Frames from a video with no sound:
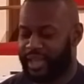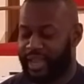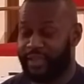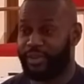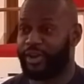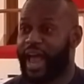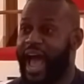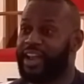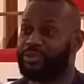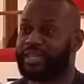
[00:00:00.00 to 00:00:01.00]
Even or not,
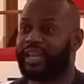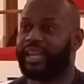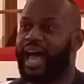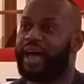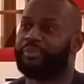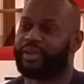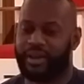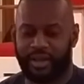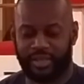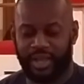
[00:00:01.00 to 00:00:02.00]
I don't tell a lie,
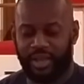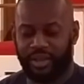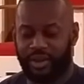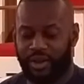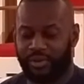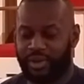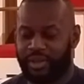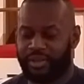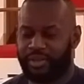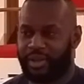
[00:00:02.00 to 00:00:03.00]
because, you know,
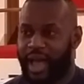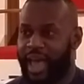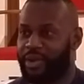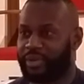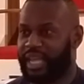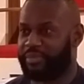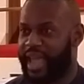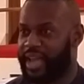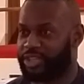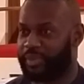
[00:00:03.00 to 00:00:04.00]
I don't keep
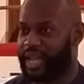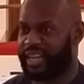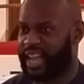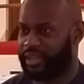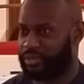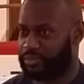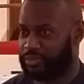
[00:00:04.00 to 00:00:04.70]
cashing like that.